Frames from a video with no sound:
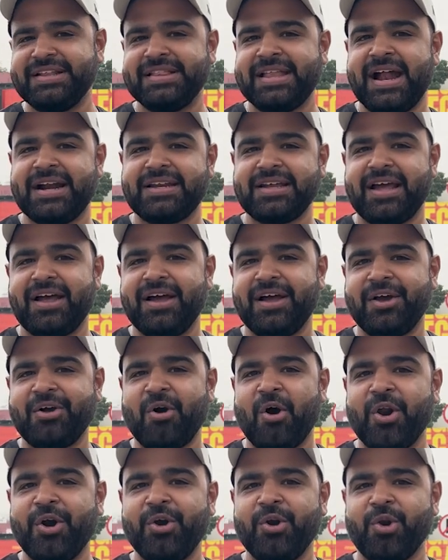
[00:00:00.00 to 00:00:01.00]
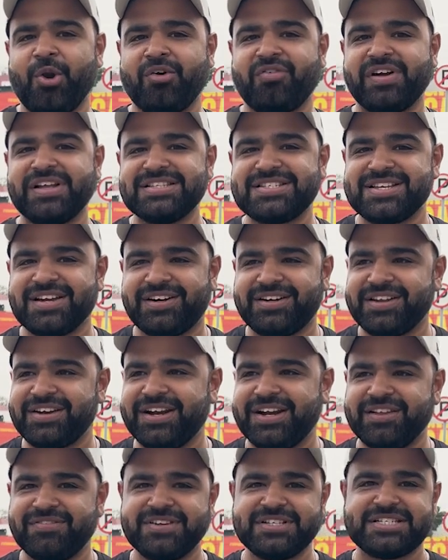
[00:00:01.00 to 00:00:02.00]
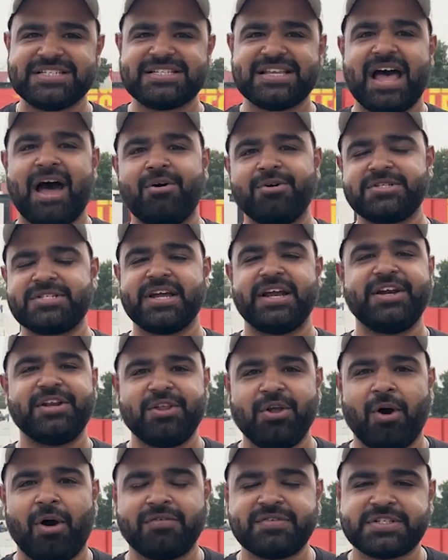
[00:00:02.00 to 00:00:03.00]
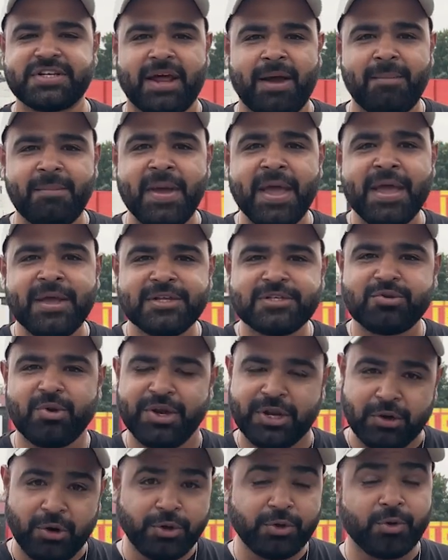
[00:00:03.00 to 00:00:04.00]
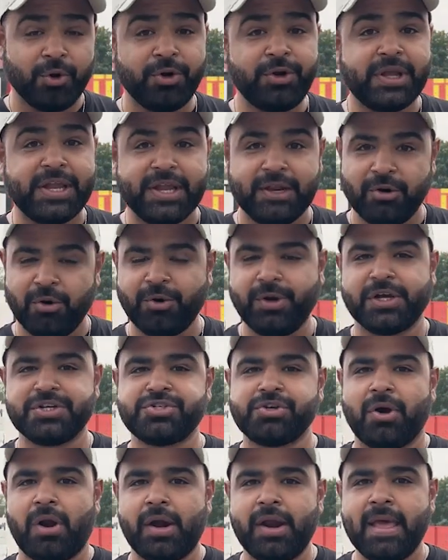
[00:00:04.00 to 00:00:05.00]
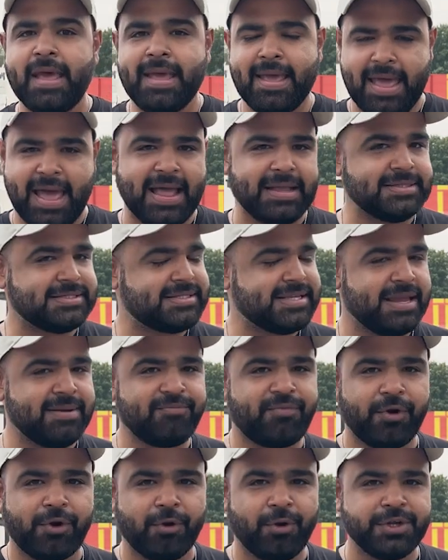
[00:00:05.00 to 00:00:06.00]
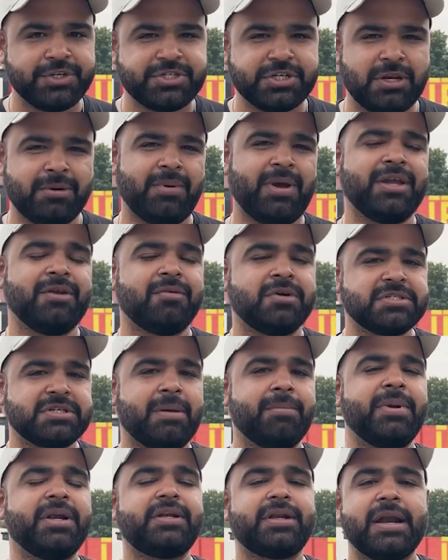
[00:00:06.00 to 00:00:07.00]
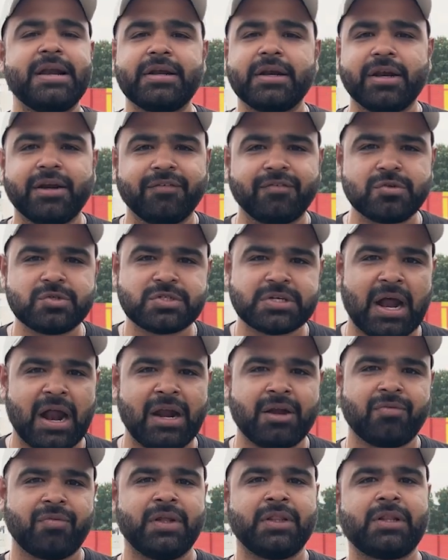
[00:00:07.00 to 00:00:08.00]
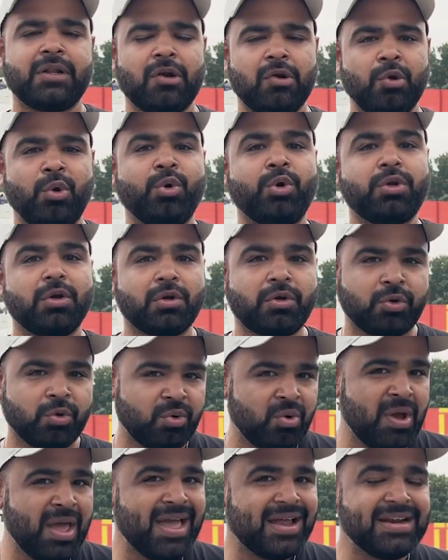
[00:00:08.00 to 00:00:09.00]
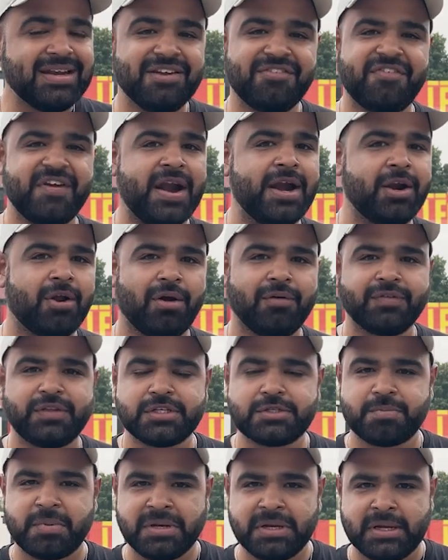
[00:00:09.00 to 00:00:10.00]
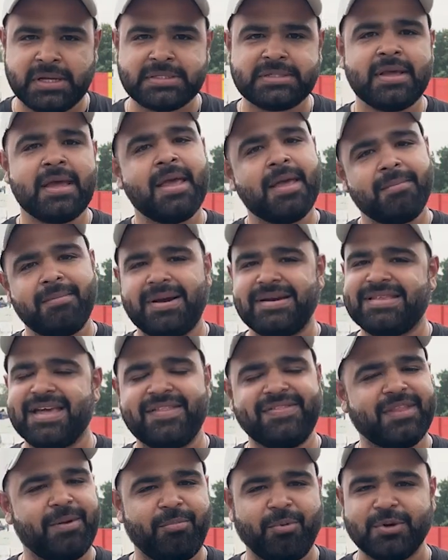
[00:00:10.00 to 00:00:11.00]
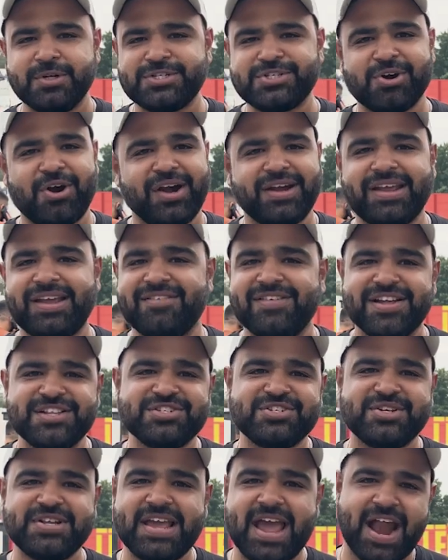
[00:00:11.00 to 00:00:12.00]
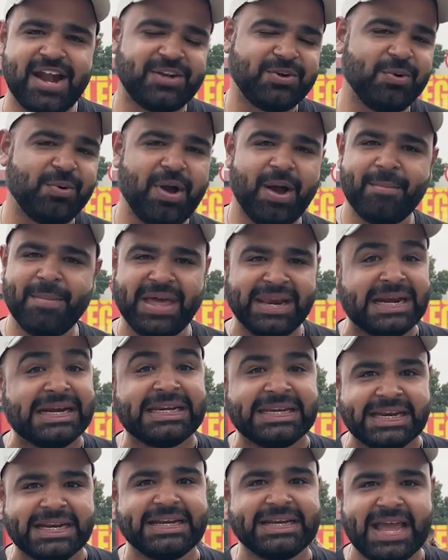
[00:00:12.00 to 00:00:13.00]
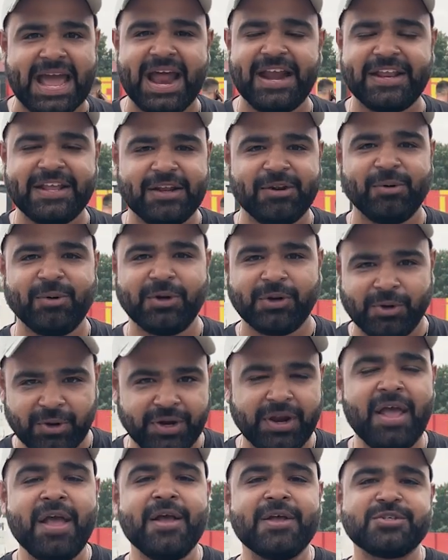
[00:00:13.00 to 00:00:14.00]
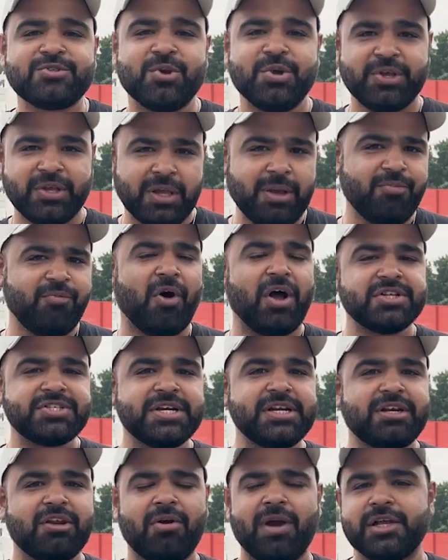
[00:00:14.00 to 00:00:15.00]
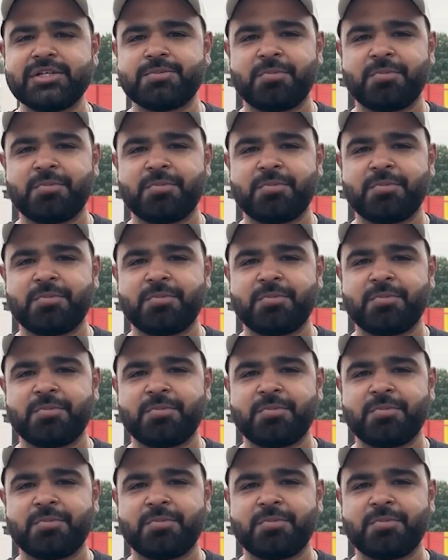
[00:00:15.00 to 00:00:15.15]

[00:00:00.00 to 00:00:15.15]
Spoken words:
in that corridor of uncertainty which is outside the off stump. So he looked good, he looked assured, and same for Rohit Sharma. He was a bit tentative to start with, looked to defend off the spinners, but then the pull shot eventually had to come, and it did, and he looked good. So you keep watching TOI